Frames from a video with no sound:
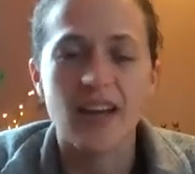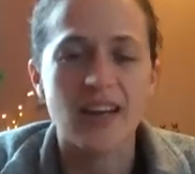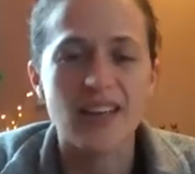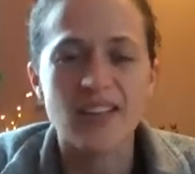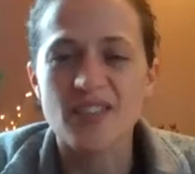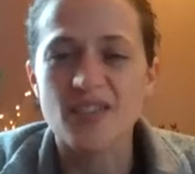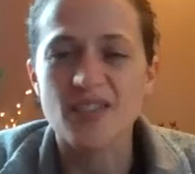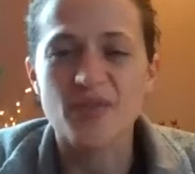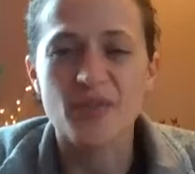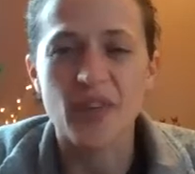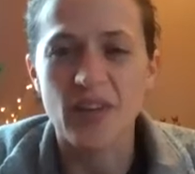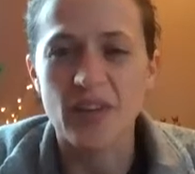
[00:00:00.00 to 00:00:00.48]
I
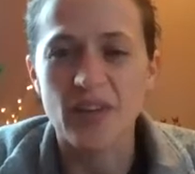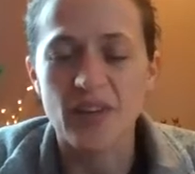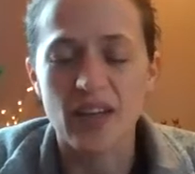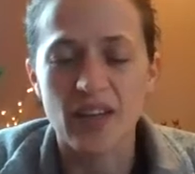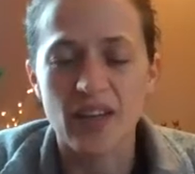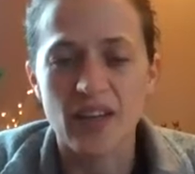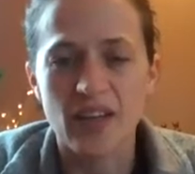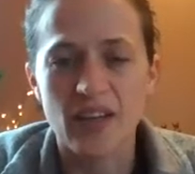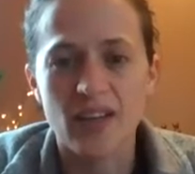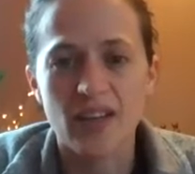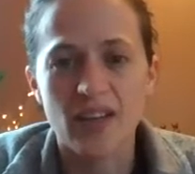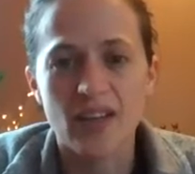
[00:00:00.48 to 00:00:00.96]
just felt
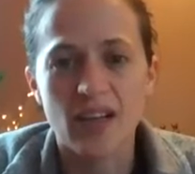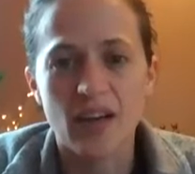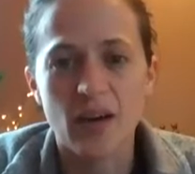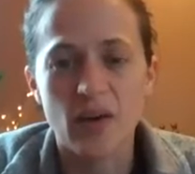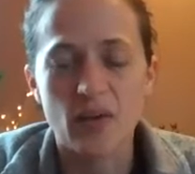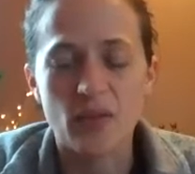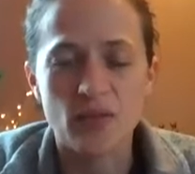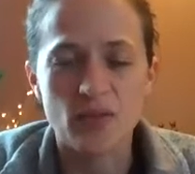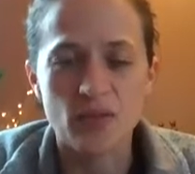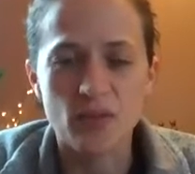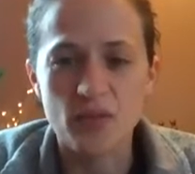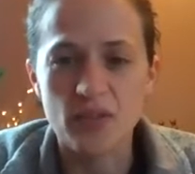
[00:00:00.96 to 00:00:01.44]
like
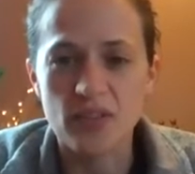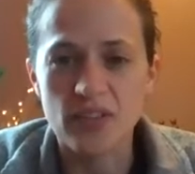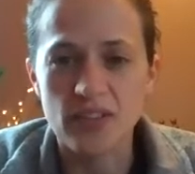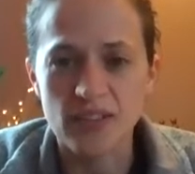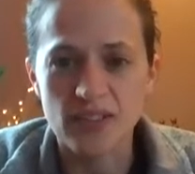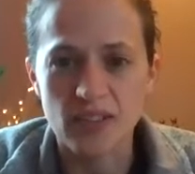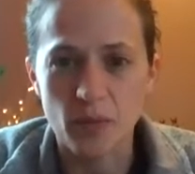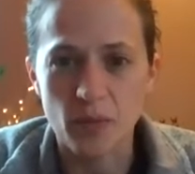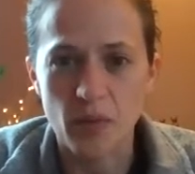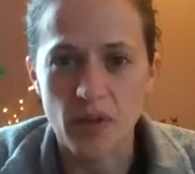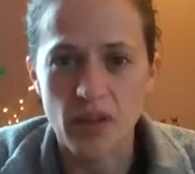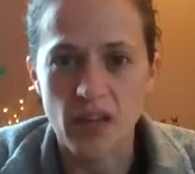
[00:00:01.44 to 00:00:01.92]
I was
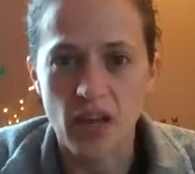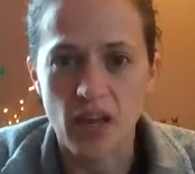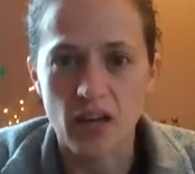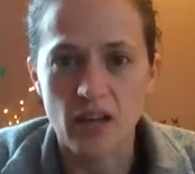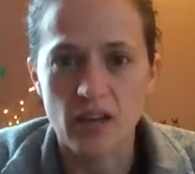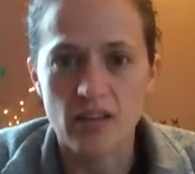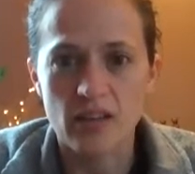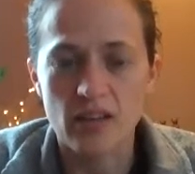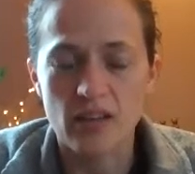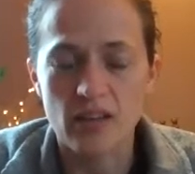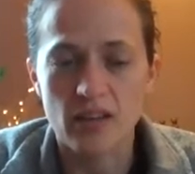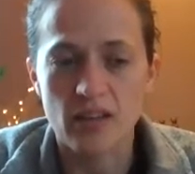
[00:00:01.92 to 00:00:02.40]
losing some of
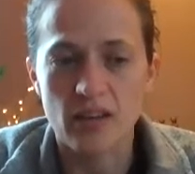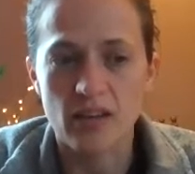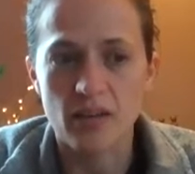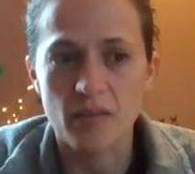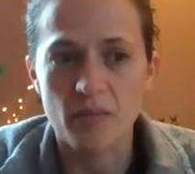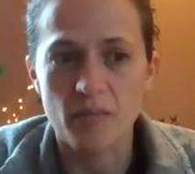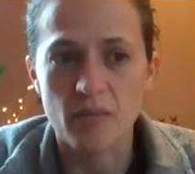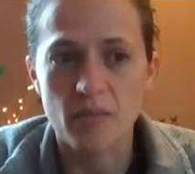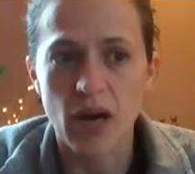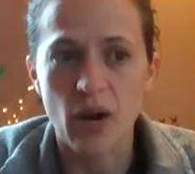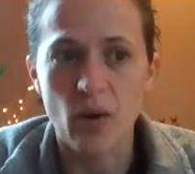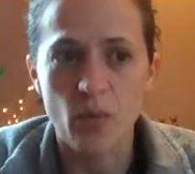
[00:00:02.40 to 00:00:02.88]
that
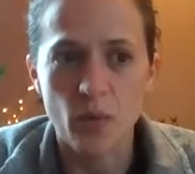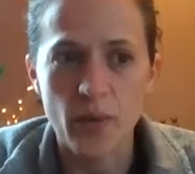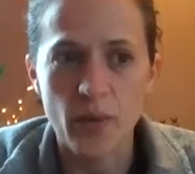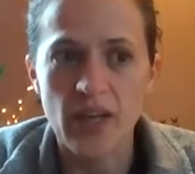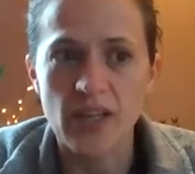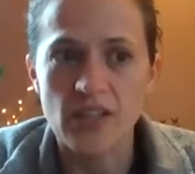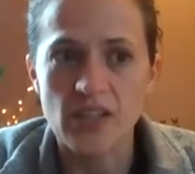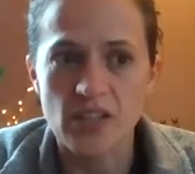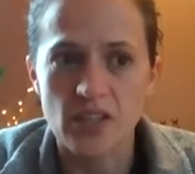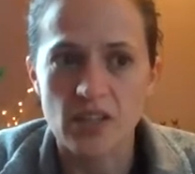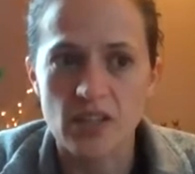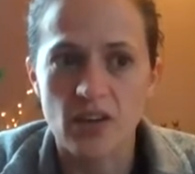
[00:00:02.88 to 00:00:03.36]

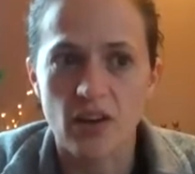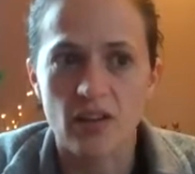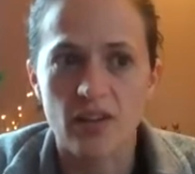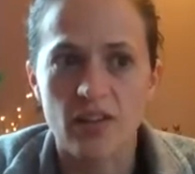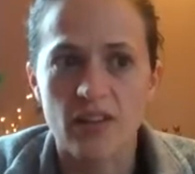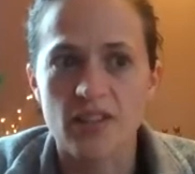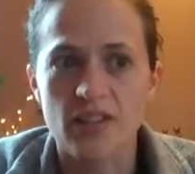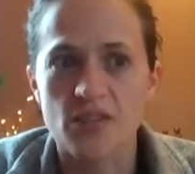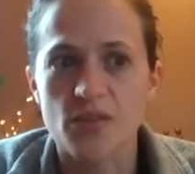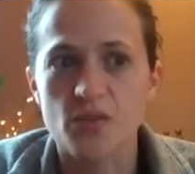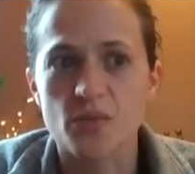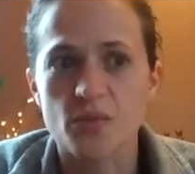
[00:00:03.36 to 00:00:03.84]
outpatient
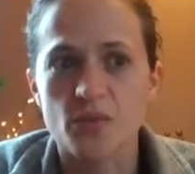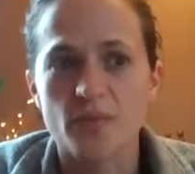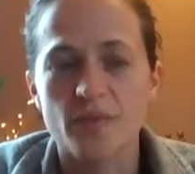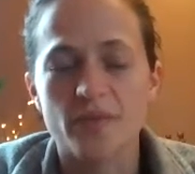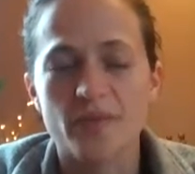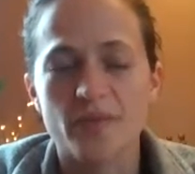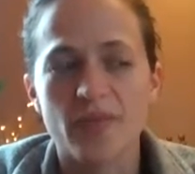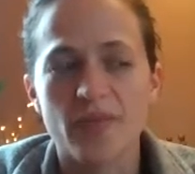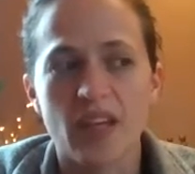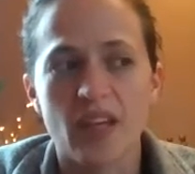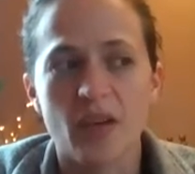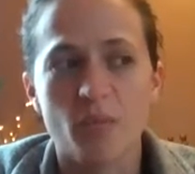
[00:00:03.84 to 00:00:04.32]
knowledge,
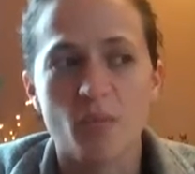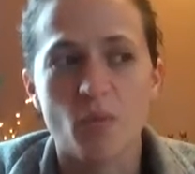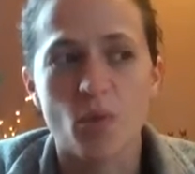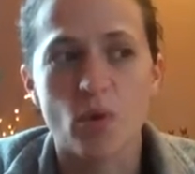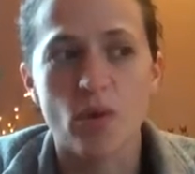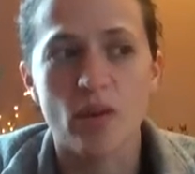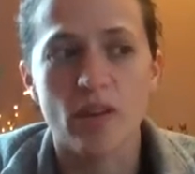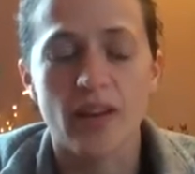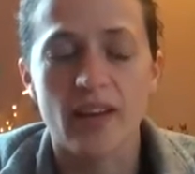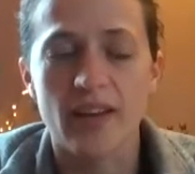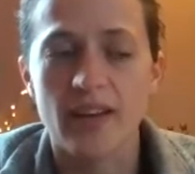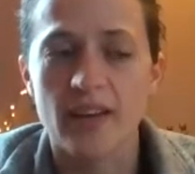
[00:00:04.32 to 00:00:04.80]
like
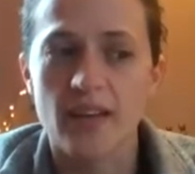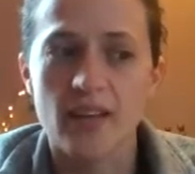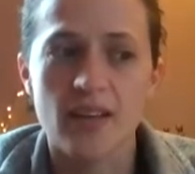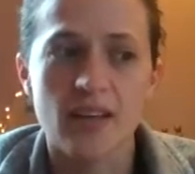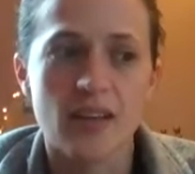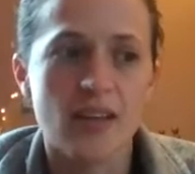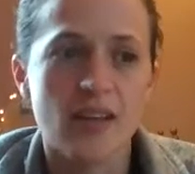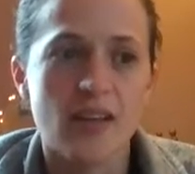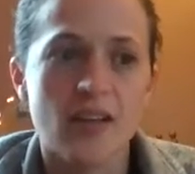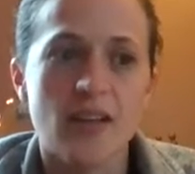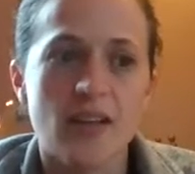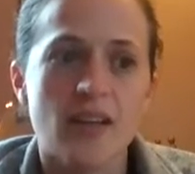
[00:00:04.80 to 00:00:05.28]
more like
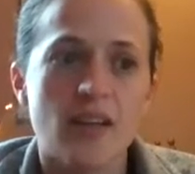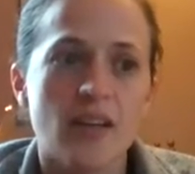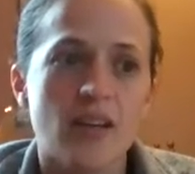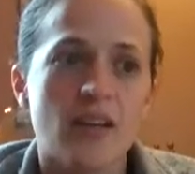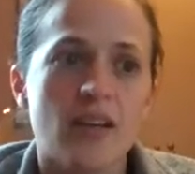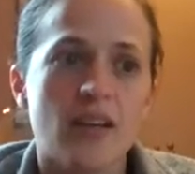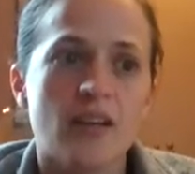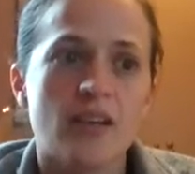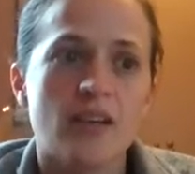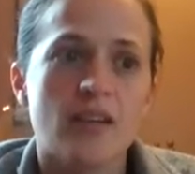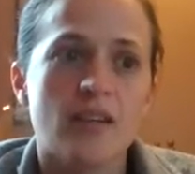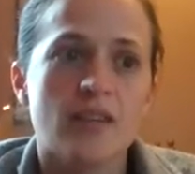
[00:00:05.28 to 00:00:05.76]

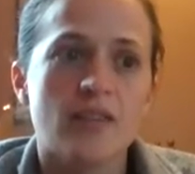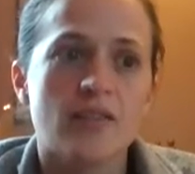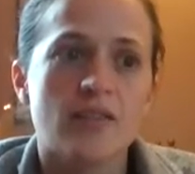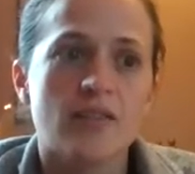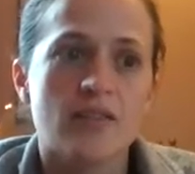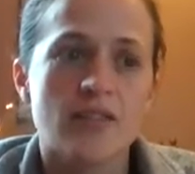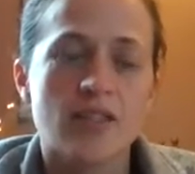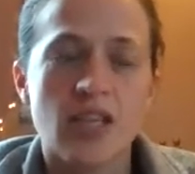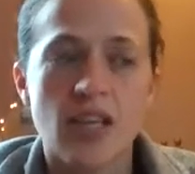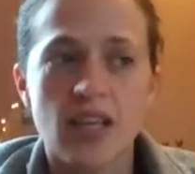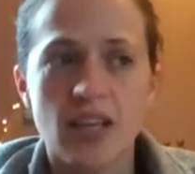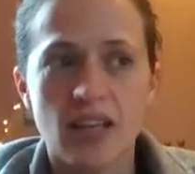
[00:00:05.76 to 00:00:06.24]

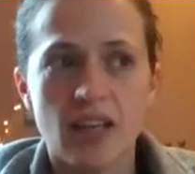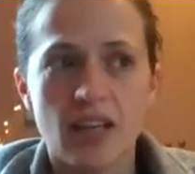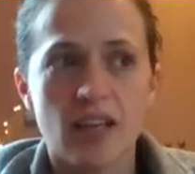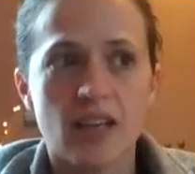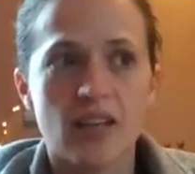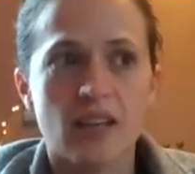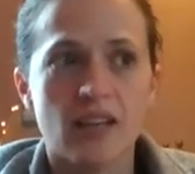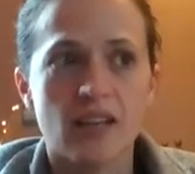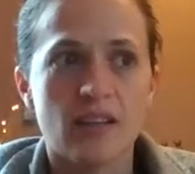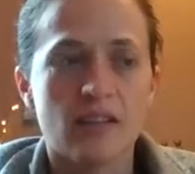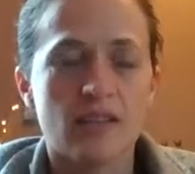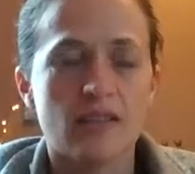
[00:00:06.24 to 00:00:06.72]

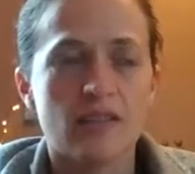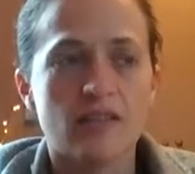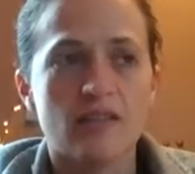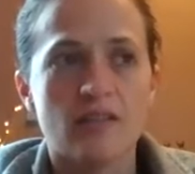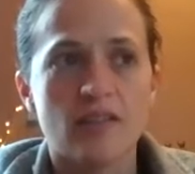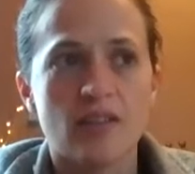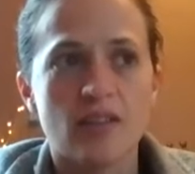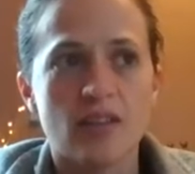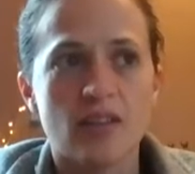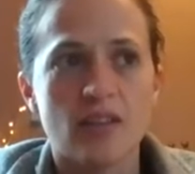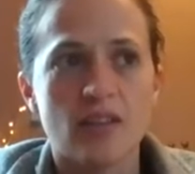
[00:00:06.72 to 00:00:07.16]
taking,